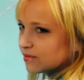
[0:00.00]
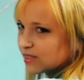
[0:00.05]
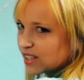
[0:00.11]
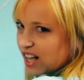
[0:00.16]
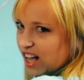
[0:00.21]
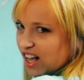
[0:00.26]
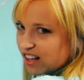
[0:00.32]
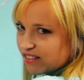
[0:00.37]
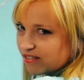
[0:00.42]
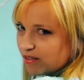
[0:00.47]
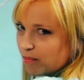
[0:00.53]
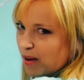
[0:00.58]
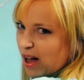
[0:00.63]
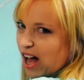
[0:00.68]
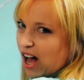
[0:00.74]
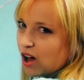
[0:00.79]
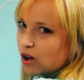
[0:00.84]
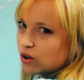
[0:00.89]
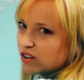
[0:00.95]
I have the
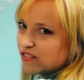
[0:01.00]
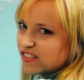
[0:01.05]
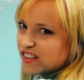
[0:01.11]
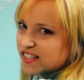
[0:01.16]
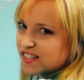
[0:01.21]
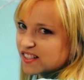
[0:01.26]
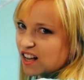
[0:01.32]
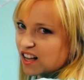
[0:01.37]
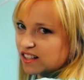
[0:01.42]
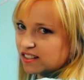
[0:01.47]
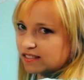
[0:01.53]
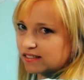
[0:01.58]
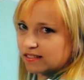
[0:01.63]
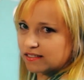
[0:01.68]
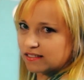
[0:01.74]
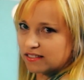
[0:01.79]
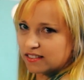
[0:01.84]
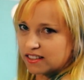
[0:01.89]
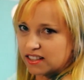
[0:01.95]
power of the sun
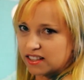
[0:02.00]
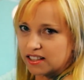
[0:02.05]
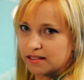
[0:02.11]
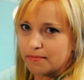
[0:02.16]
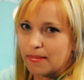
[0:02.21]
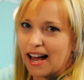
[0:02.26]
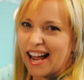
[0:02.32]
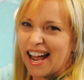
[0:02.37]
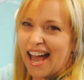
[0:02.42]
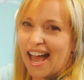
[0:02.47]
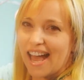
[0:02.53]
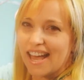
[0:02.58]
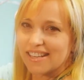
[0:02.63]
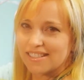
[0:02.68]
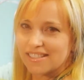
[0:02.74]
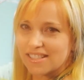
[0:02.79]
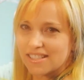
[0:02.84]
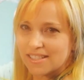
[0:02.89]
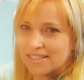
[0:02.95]
in my
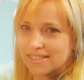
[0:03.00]
hand.